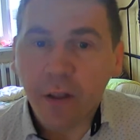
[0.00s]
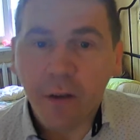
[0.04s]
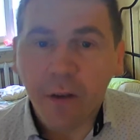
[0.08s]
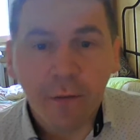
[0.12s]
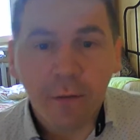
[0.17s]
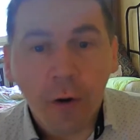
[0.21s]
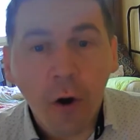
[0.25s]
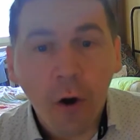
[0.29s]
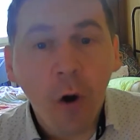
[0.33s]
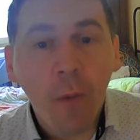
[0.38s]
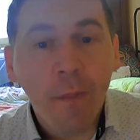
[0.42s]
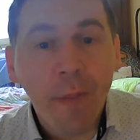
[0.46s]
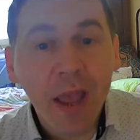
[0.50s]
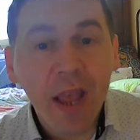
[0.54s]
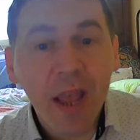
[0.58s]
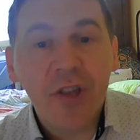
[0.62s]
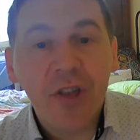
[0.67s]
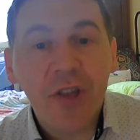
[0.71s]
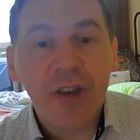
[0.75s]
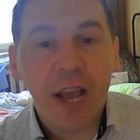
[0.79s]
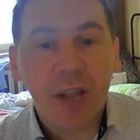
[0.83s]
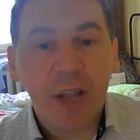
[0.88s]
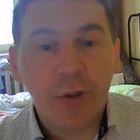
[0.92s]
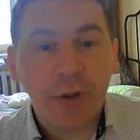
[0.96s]
four
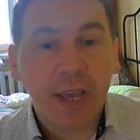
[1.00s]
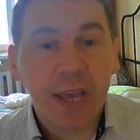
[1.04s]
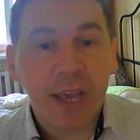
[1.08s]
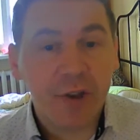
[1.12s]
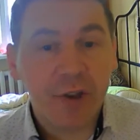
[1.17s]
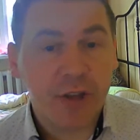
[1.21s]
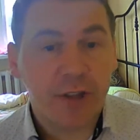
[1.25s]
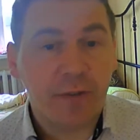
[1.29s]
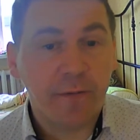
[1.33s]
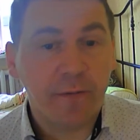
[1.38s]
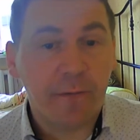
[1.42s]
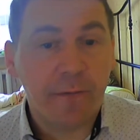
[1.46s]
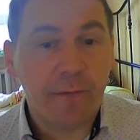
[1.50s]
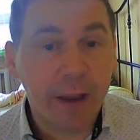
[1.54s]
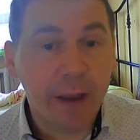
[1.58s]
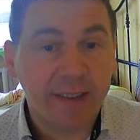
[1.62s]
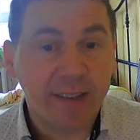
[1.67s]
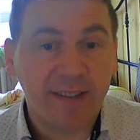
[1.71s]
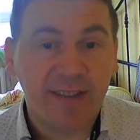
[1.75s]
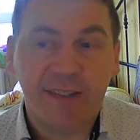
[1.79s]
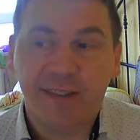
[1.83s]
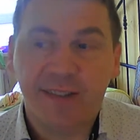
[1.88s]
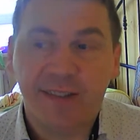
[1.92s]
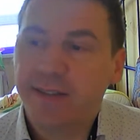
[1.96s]
major educational
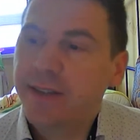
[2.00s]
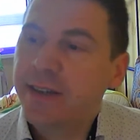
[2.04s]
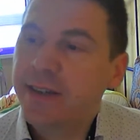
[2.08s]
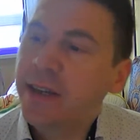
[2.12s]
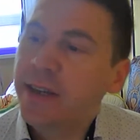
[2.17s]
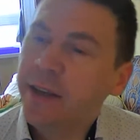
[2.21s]
phases.